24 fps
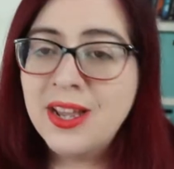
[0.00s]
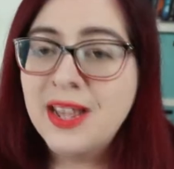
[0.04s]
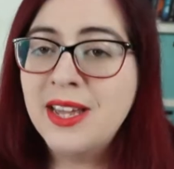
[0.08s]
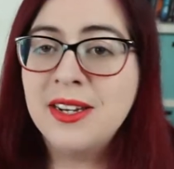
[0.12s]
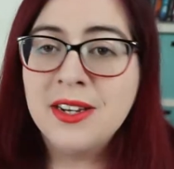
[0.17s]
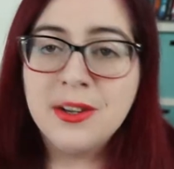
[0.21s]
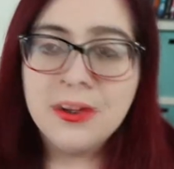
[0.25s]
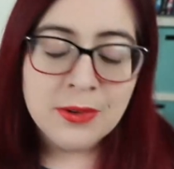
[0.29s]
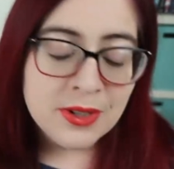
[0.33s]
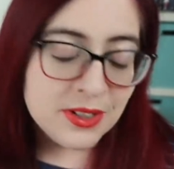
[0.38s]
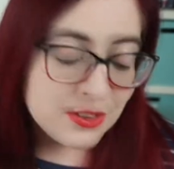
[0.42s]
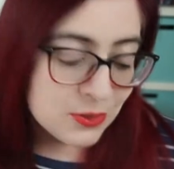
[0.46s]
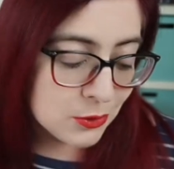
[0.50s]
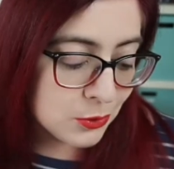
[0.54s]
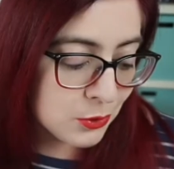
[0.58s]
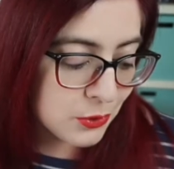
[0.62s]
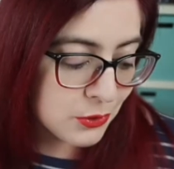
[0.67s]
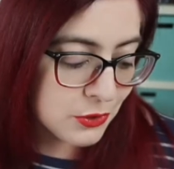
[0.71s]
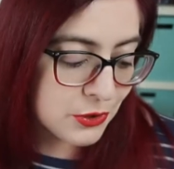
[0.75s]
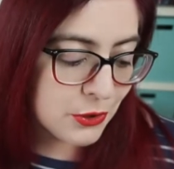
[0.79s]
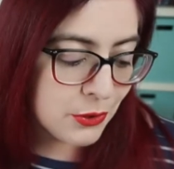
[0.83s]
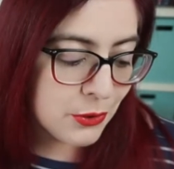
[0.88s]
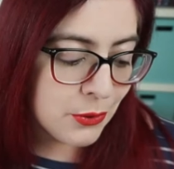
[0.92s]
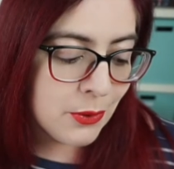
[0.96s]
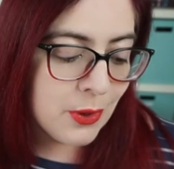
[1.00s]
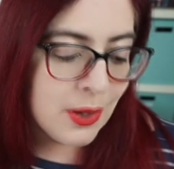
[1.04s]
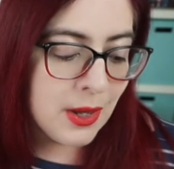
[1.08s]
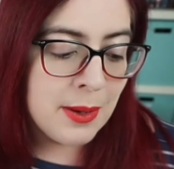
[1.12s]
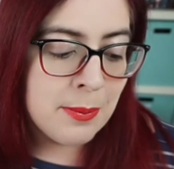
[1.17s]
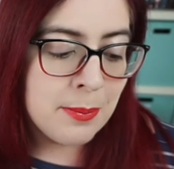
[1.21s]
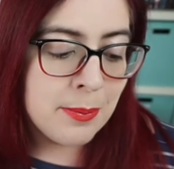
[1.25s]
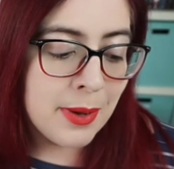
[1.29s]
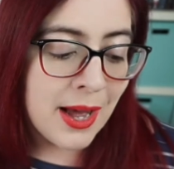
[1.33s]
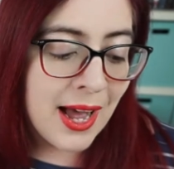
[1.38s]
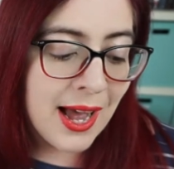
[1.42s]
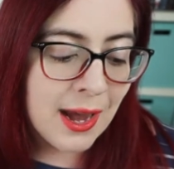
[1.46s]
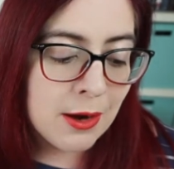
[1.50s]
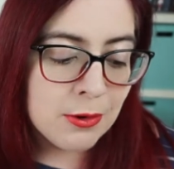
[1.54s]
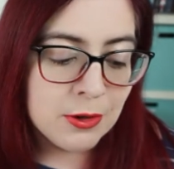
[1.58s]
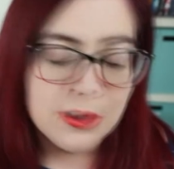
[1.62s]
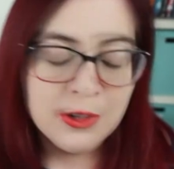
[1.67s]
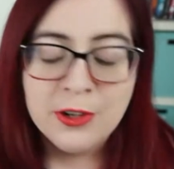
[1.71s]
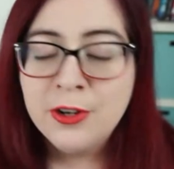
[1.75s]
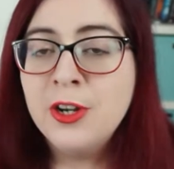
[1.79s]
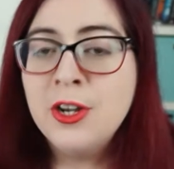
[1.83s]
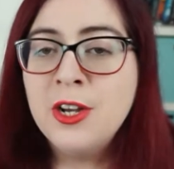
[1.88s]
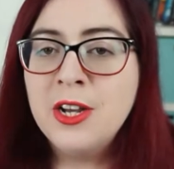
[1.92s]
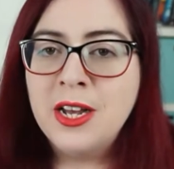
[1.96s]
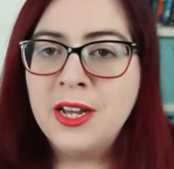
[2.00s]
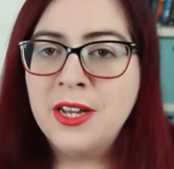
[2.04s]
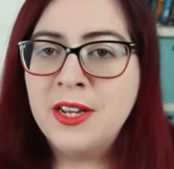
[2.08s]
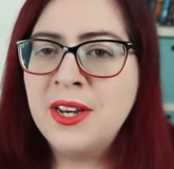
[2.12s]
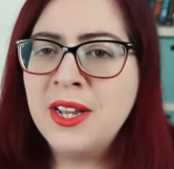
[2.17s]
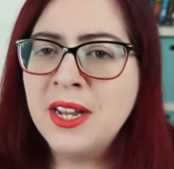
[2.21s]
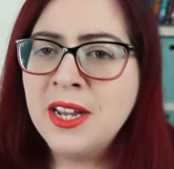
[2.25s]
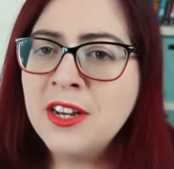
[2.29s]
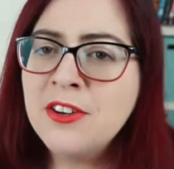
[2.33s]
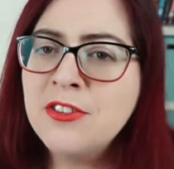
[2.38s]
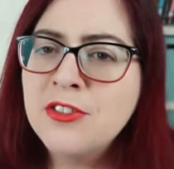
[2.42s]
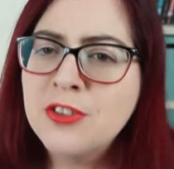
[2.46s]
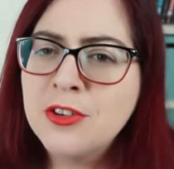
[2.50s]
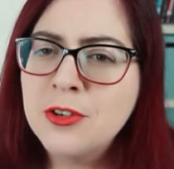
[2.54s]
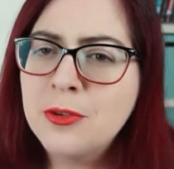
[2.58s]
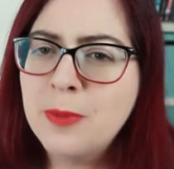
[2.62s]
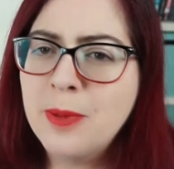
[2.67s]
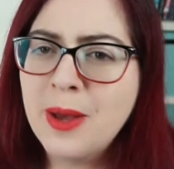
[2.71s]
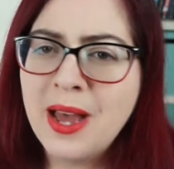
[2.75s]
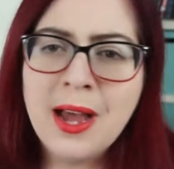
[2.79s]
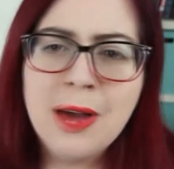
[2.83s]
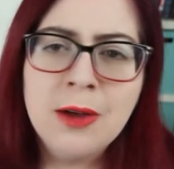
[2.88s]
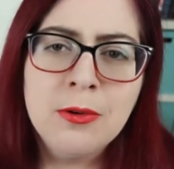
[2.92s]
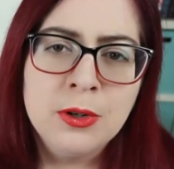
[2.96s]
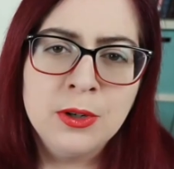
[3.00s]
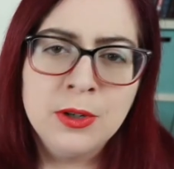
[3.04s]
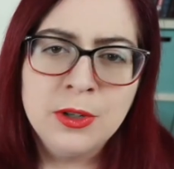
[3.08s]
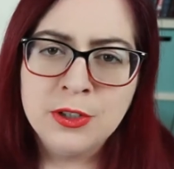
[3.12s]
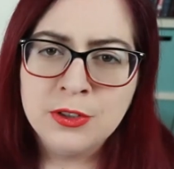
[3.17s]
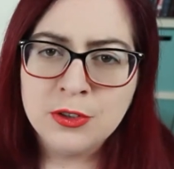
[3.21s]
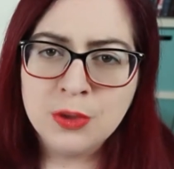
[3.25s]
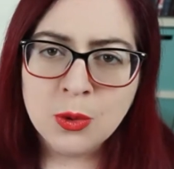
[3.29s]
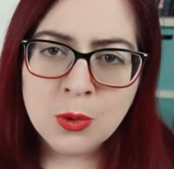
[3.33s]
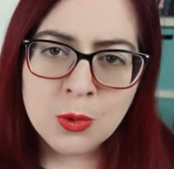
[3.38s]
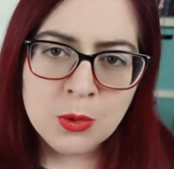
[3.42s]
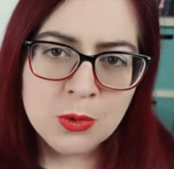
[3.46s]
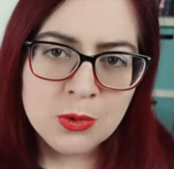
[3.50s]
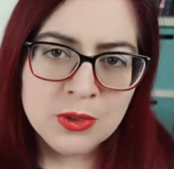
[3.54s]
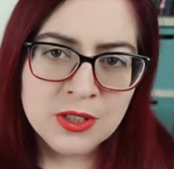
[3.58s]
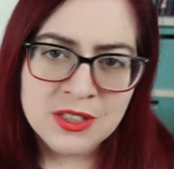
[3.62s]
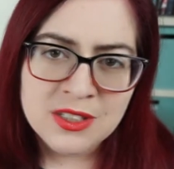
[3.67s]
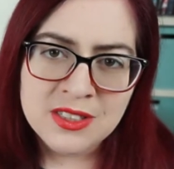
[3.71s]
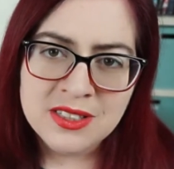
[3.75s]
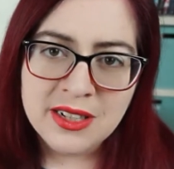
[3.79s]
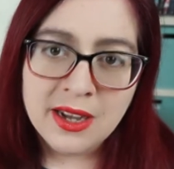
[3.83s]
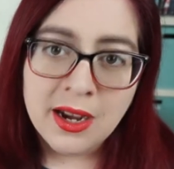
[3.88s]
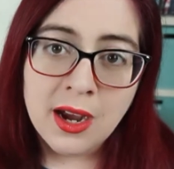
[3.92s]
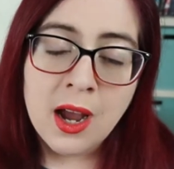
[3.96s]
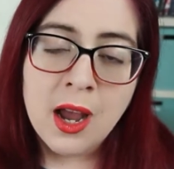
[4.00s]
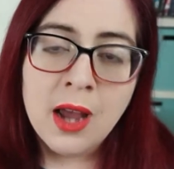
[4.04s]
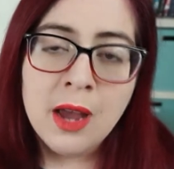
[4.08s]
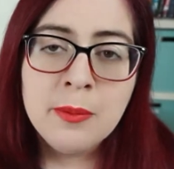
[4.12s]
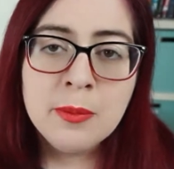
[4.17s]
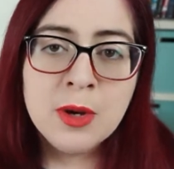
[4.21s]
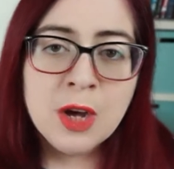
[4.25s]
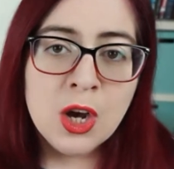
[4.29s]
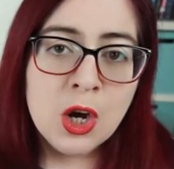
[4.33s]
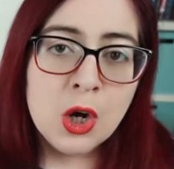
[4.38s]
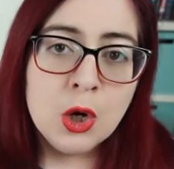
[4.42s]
And there is also a power, an ancient power as old as time,